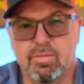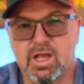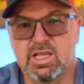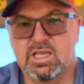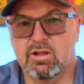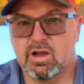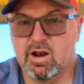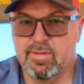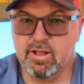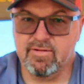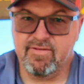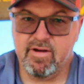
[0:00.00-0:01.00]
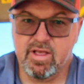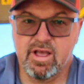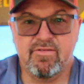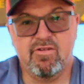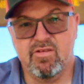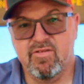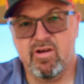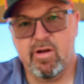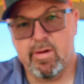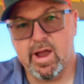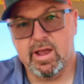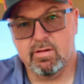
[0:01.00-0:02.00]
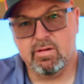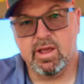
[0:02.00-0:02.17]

The blade's either got to be on the very left or the very right.